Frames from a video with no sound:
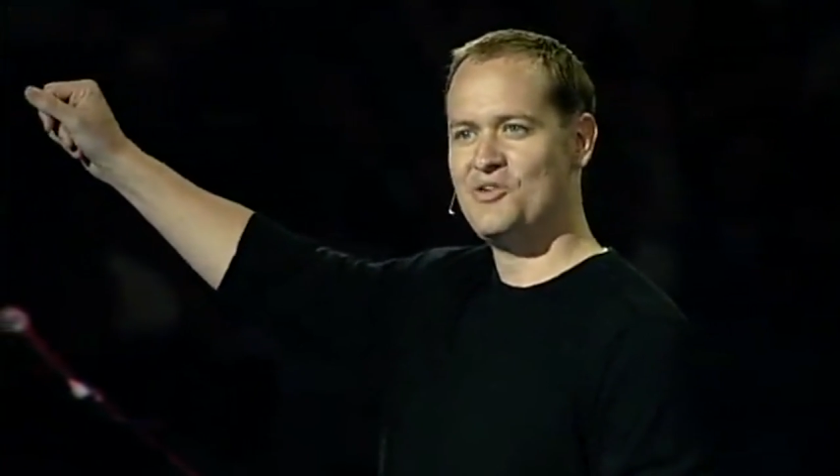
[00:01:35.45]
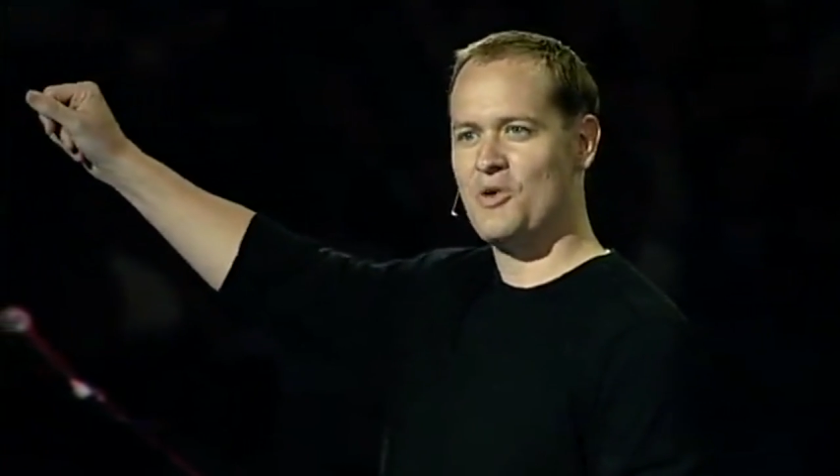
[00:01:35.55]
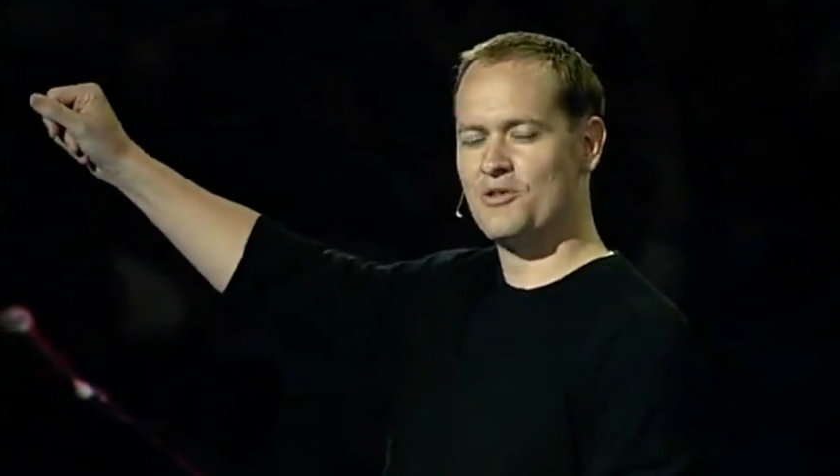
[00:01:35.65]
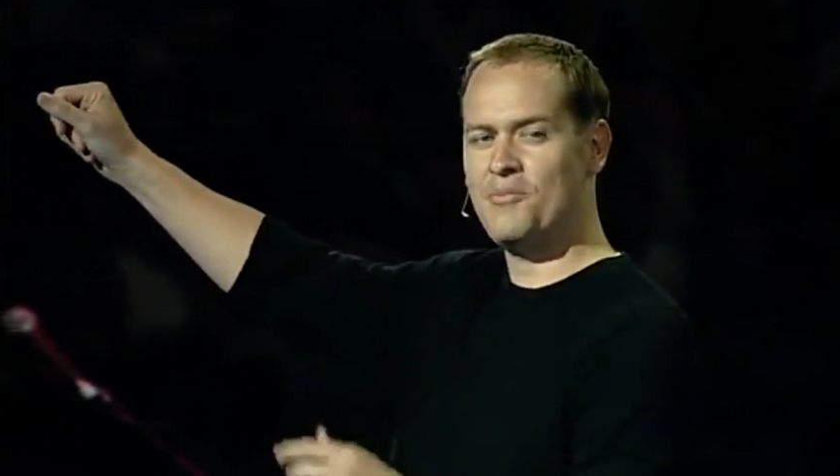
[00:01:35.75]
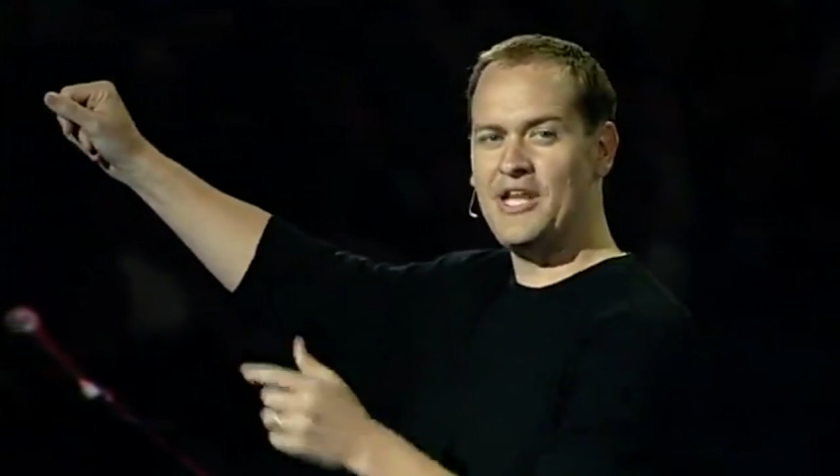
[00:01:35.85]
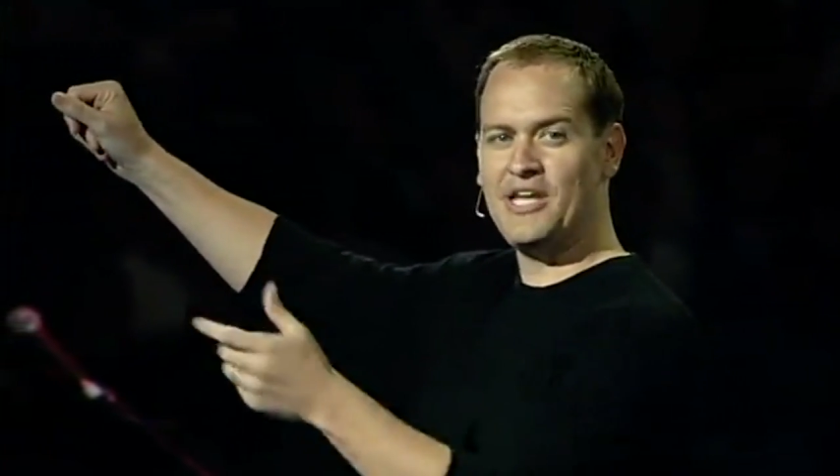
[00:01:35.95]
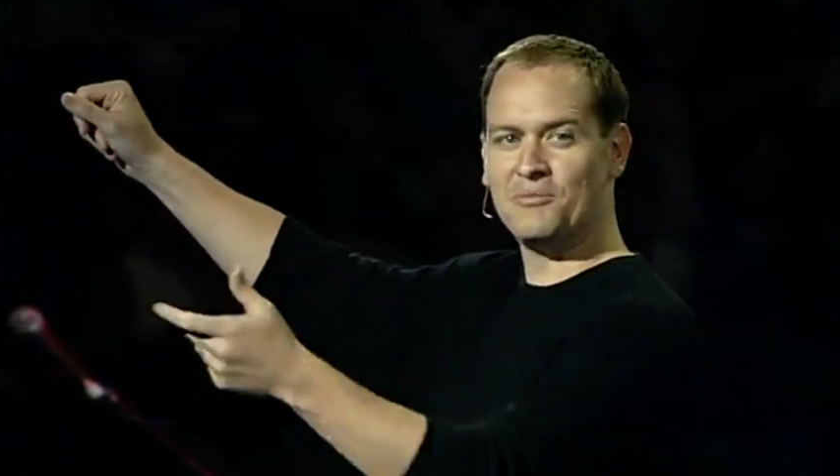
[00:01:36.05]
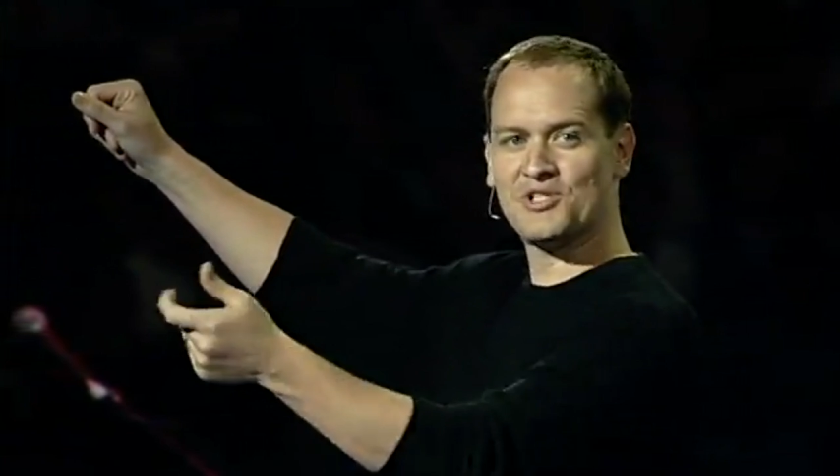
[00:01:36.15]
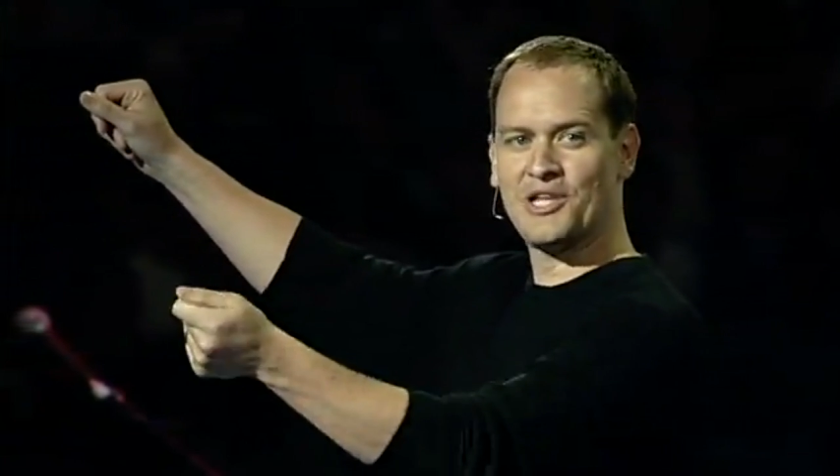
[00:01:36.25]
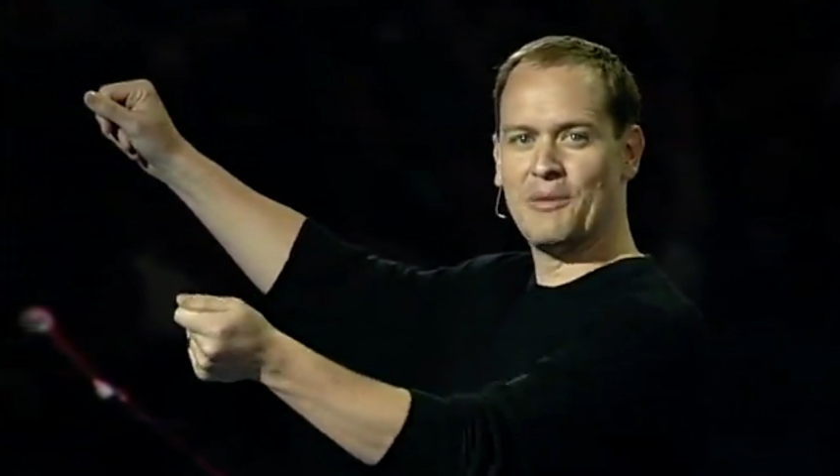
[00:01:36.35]
while the
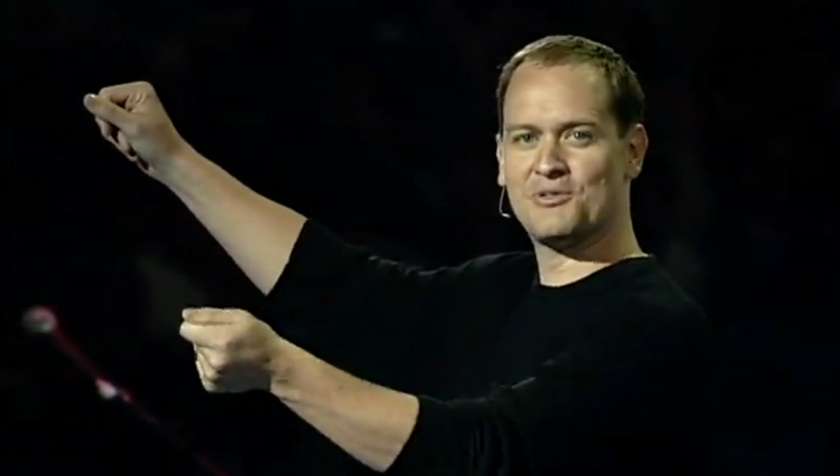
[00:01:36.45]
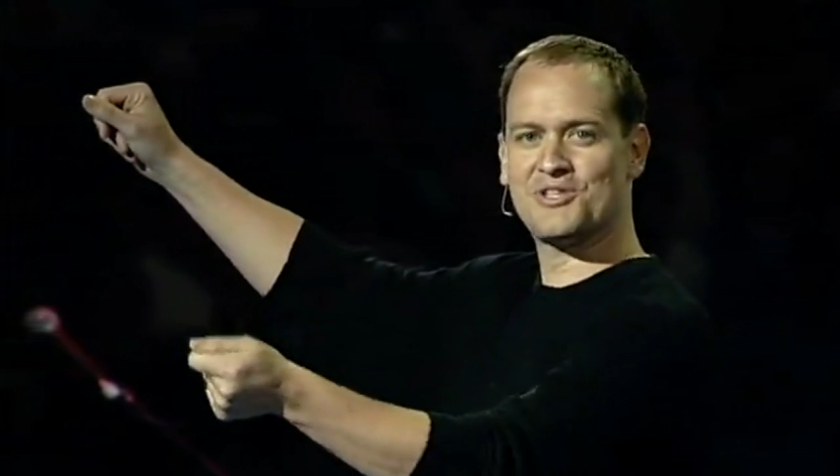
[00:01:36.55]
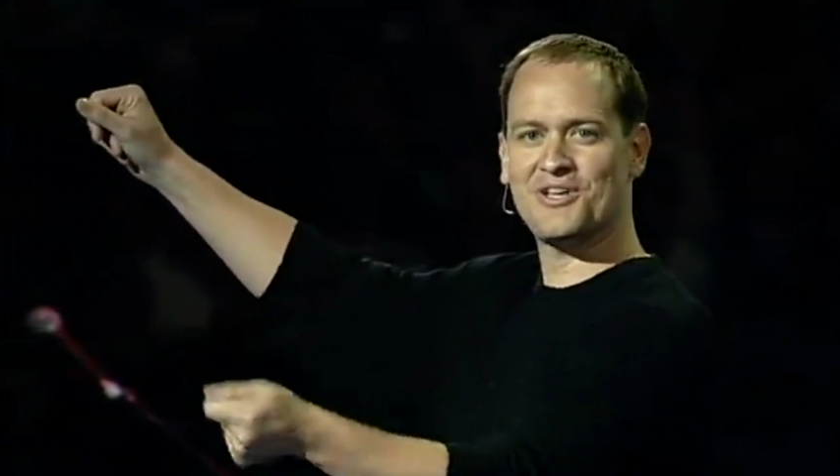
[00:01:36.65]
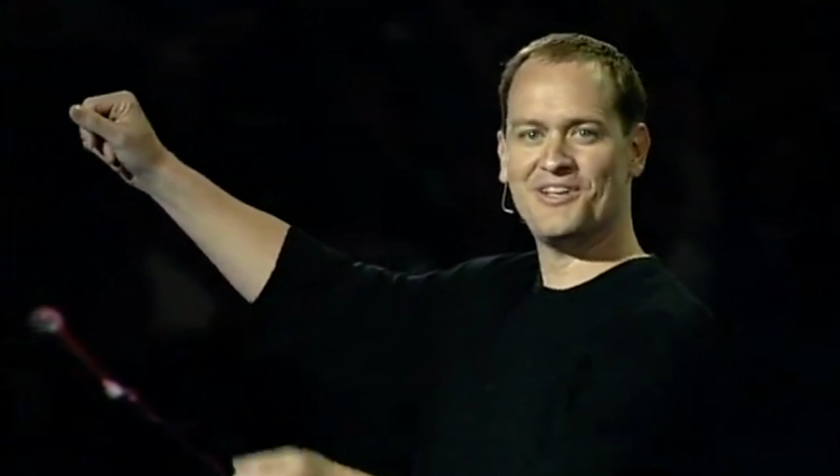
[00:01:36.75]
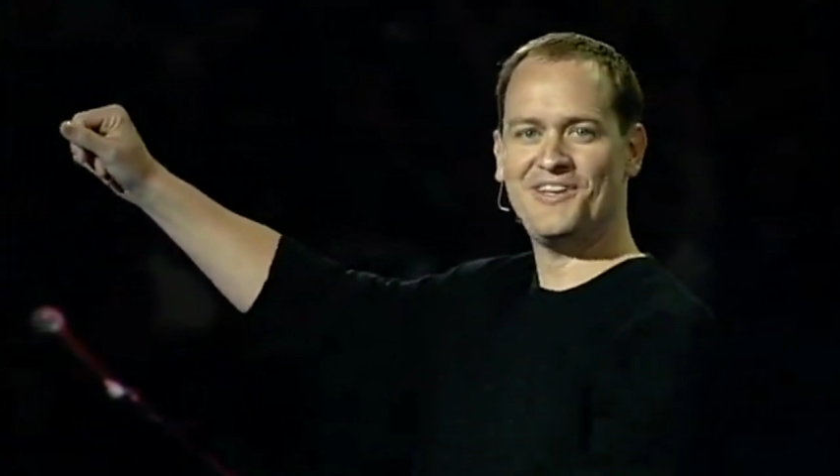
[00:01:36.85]
medium slips